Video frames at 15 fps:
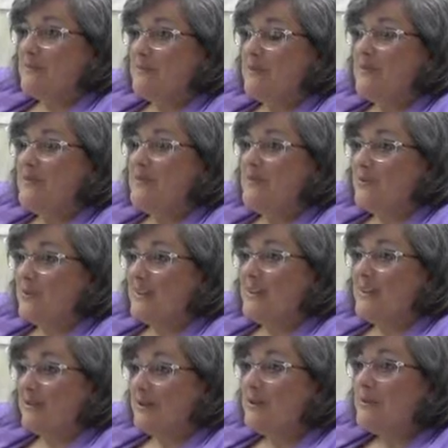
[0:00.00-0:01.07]
to enjoy
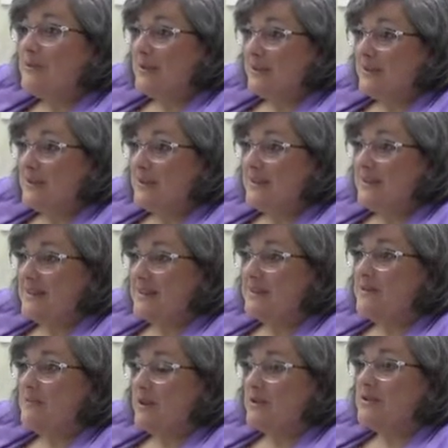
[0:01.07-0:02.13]
their communities as
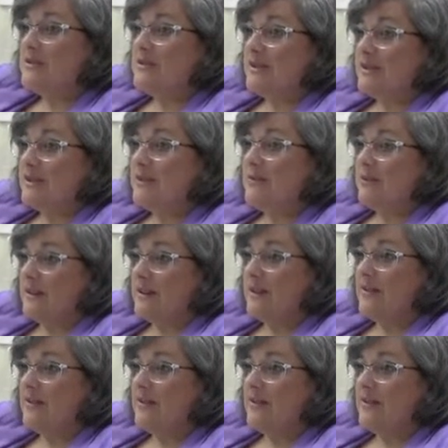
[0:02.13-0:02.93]
much as anyone